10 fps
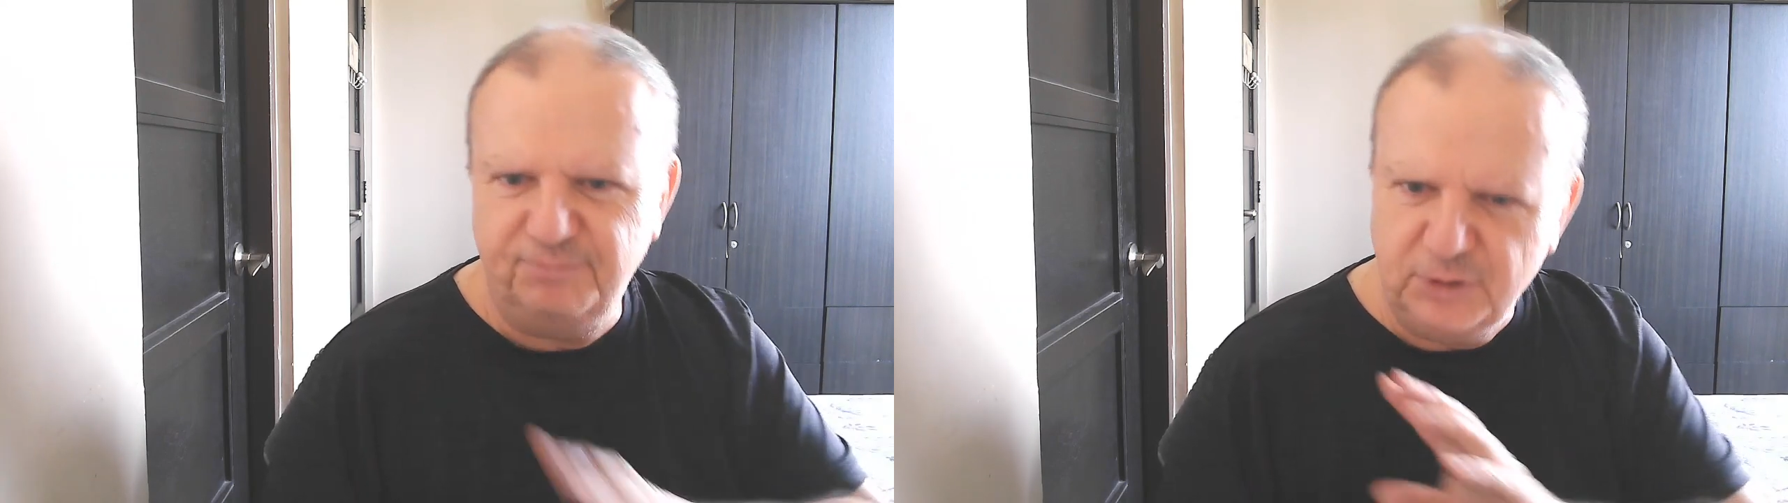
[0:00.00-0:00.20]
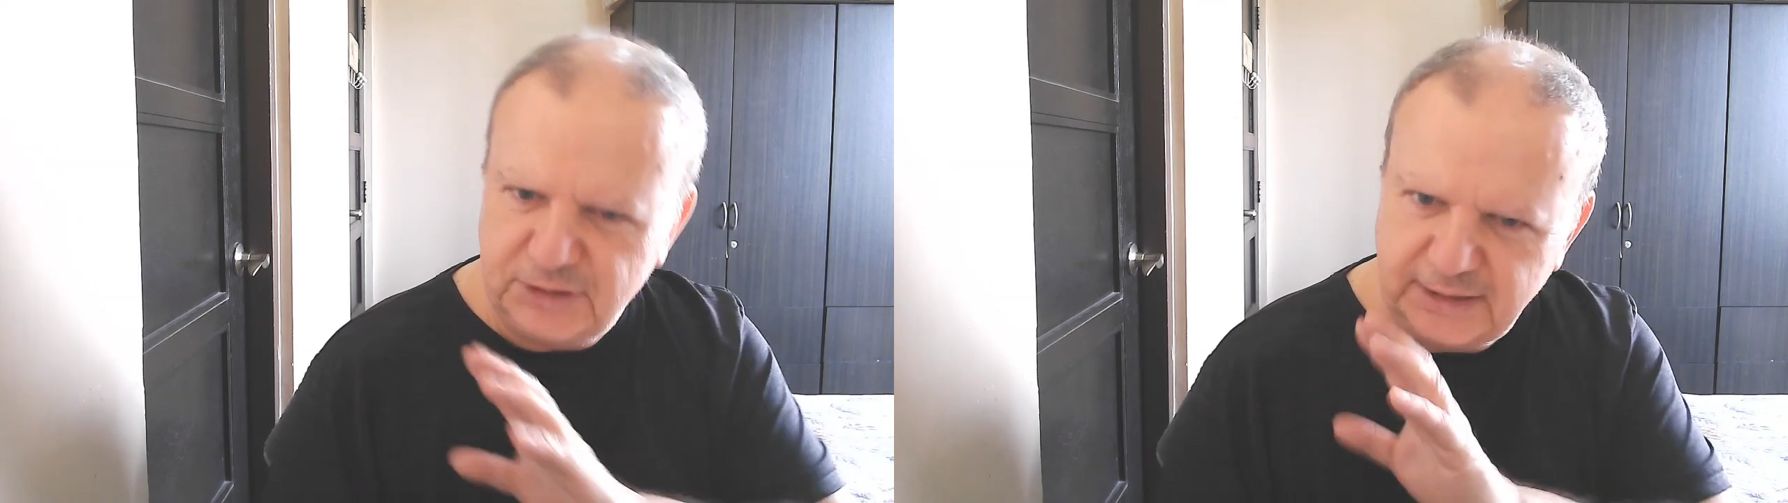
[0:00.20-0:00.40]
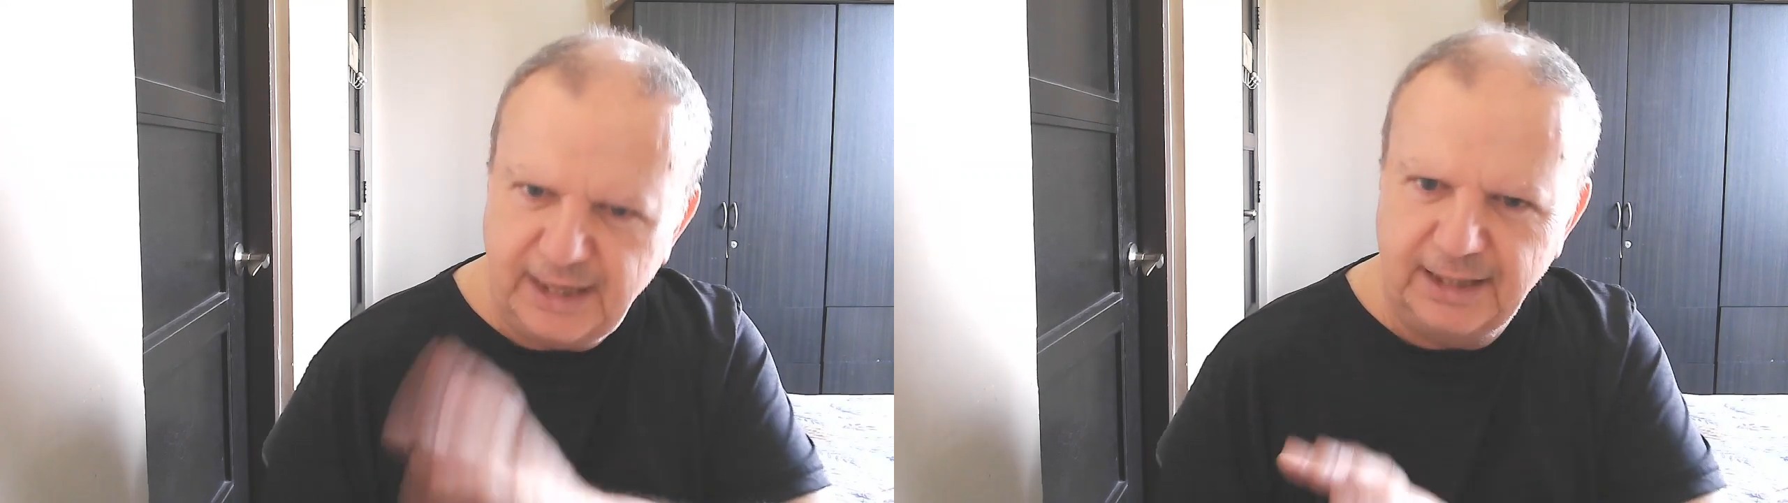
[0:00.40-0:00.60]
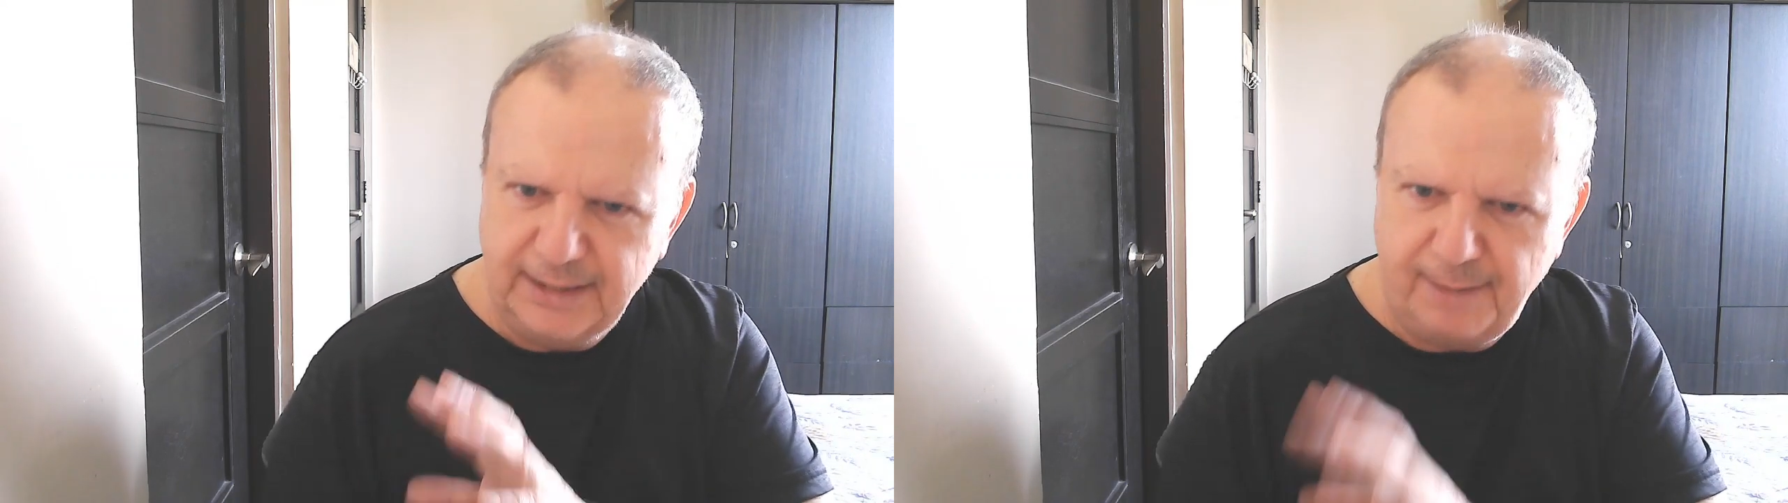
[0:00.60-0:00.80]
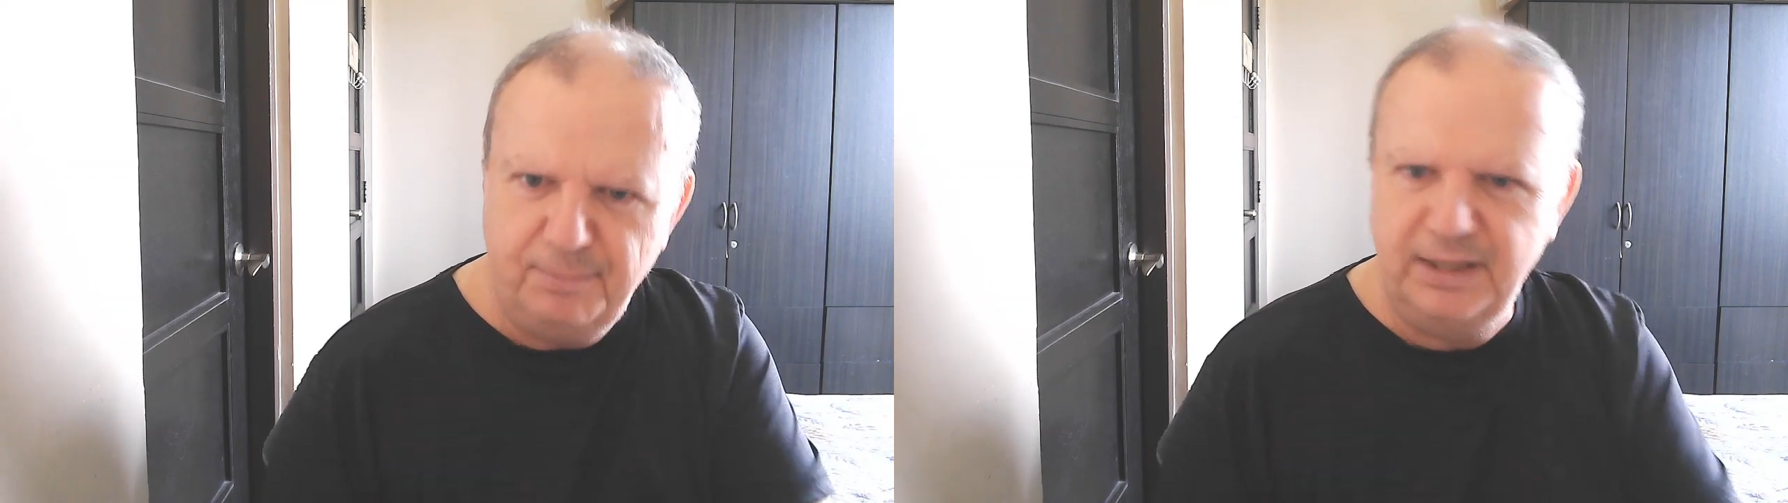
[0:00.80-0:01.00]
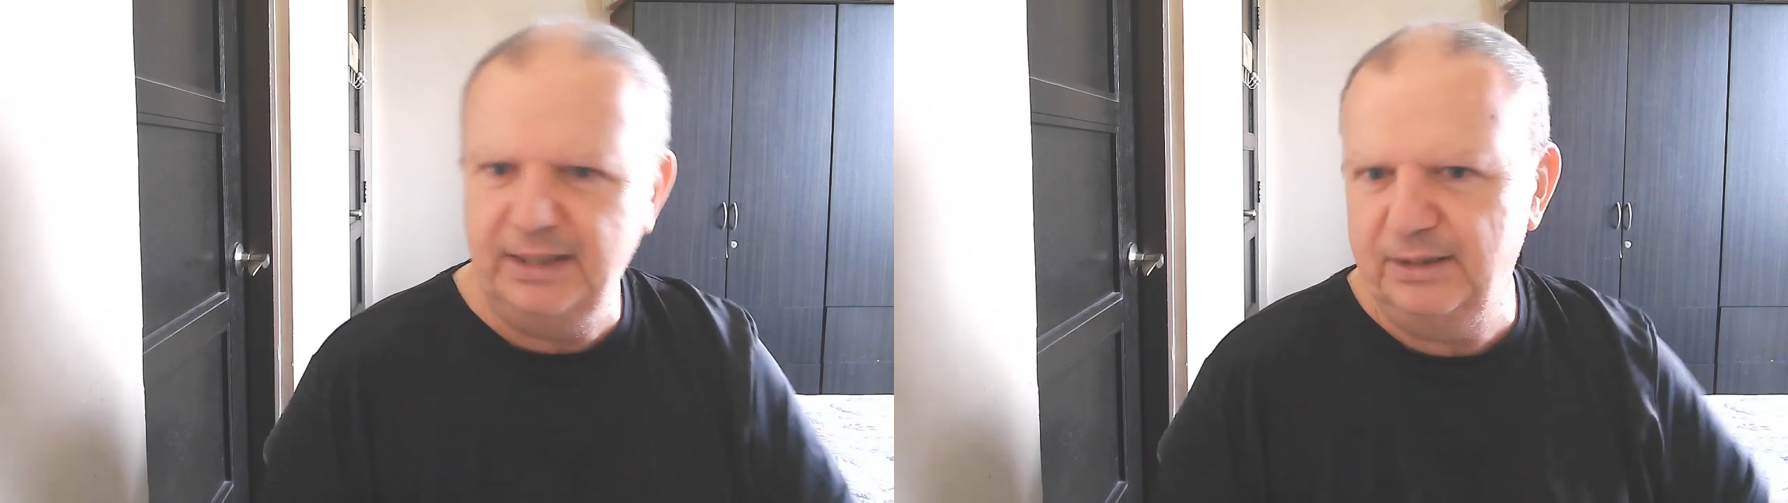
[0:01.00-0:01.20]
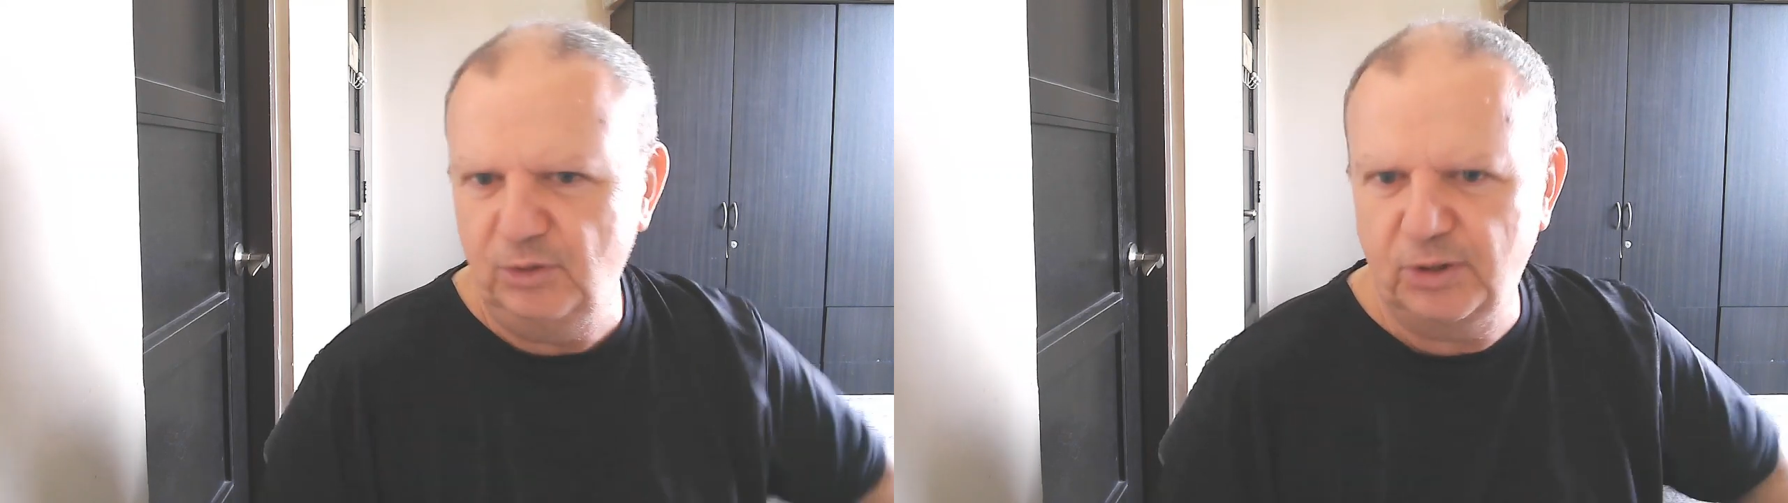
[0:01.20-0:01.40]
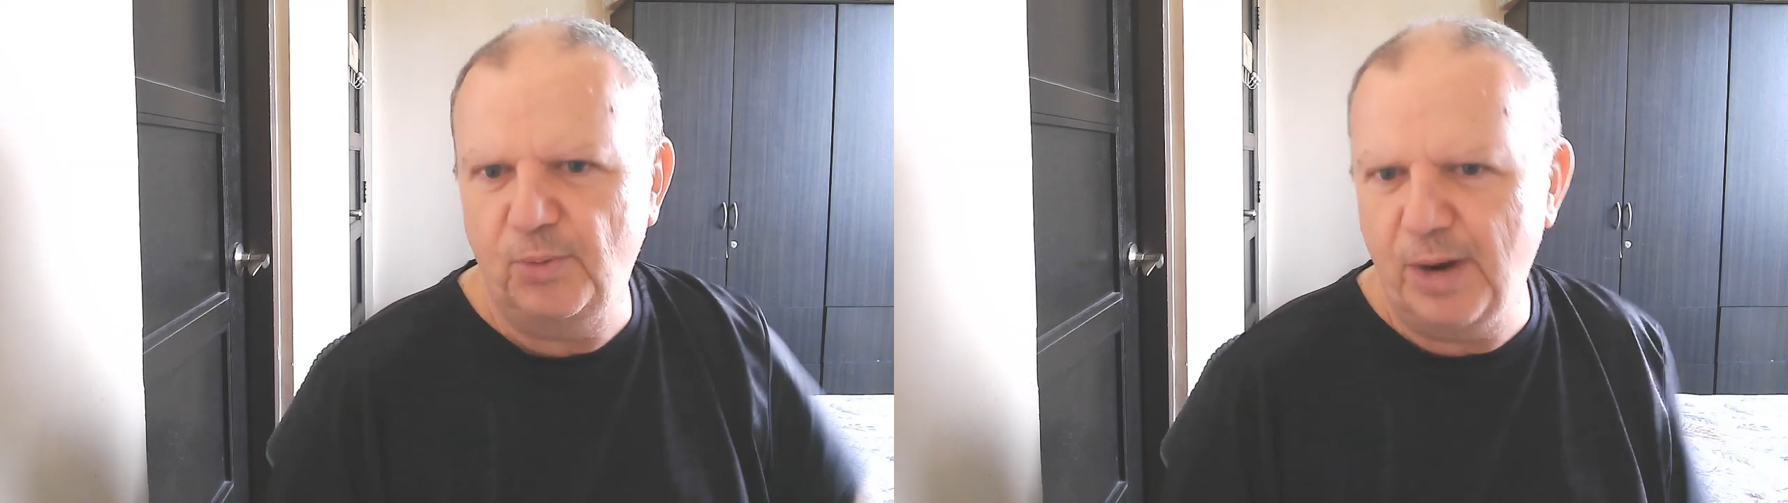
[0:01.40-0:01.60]
but she kind of let me
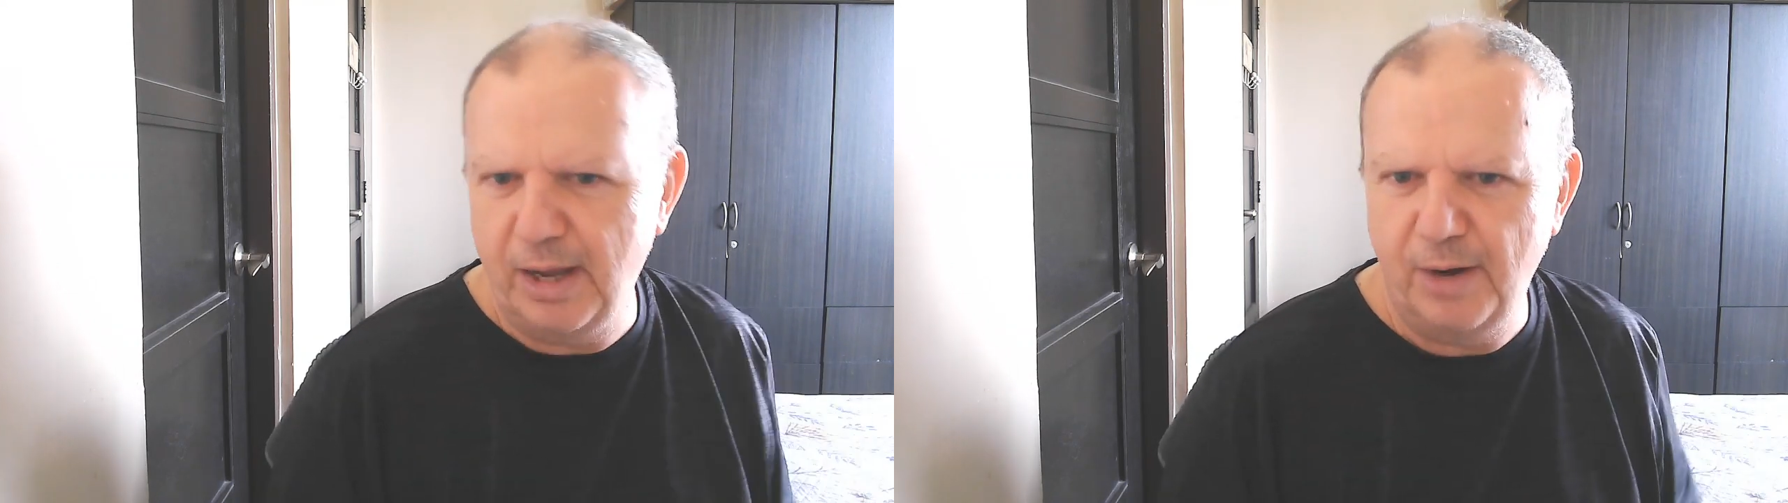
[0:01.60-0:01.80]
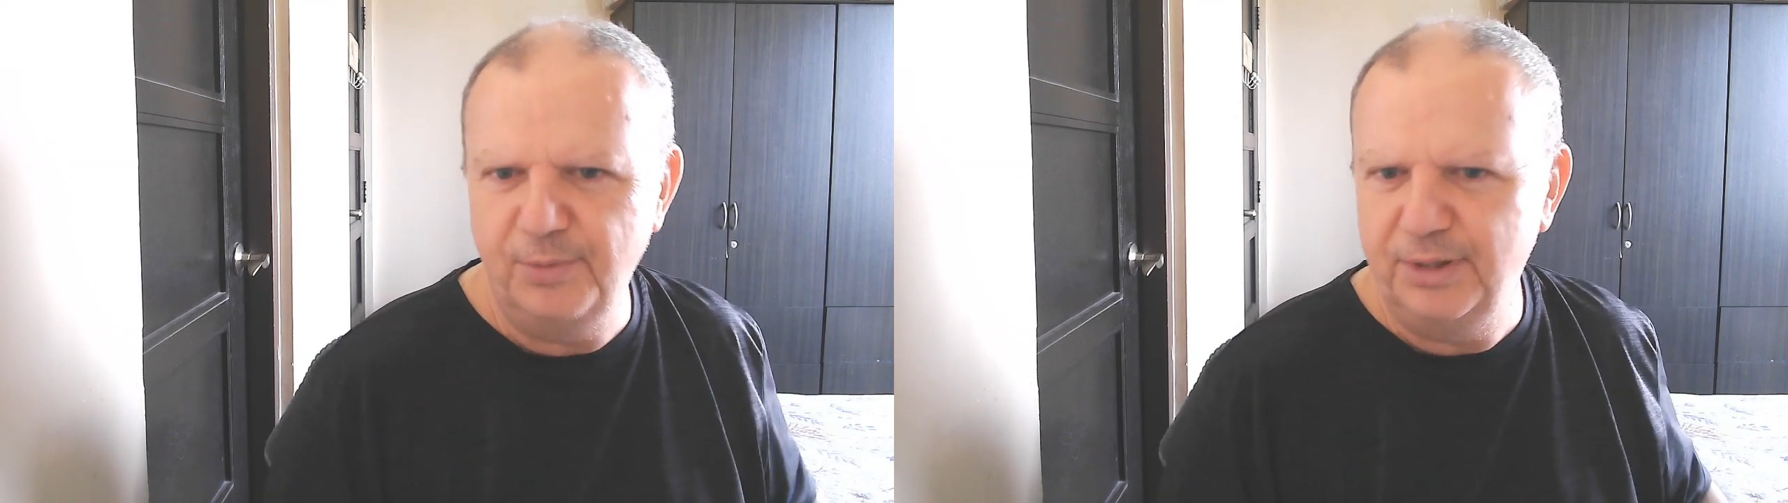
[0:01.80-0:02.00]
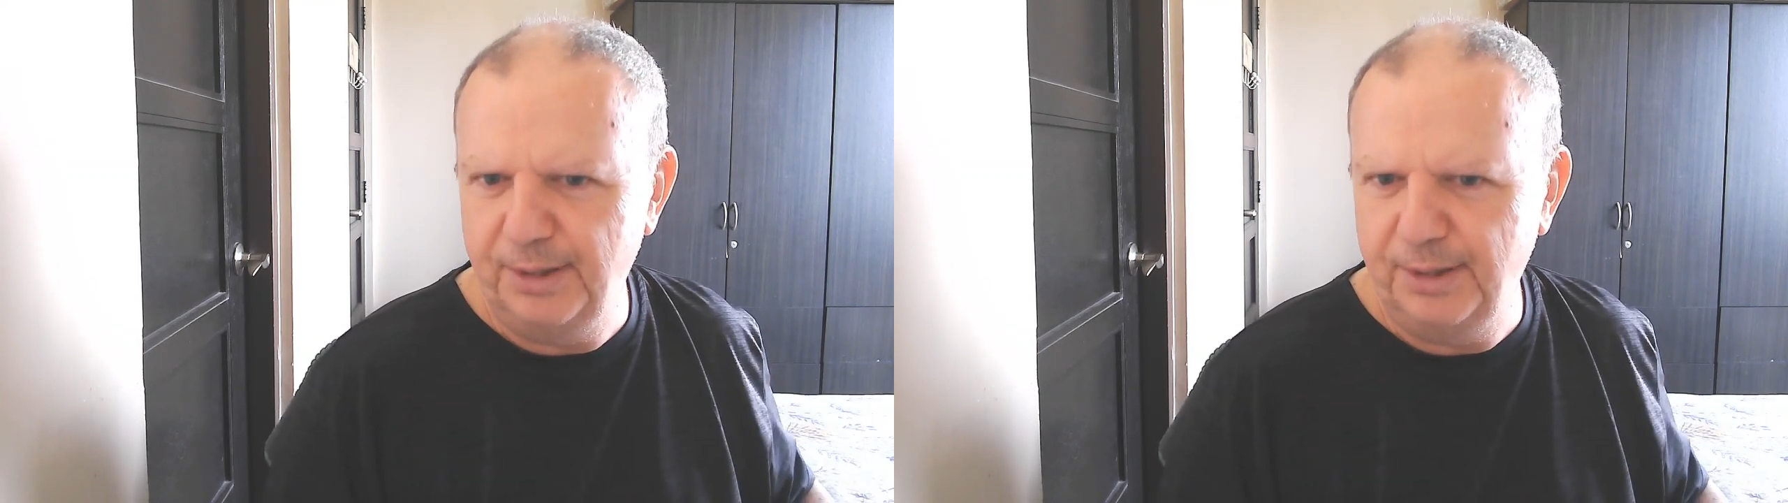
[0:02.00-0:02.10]
look around,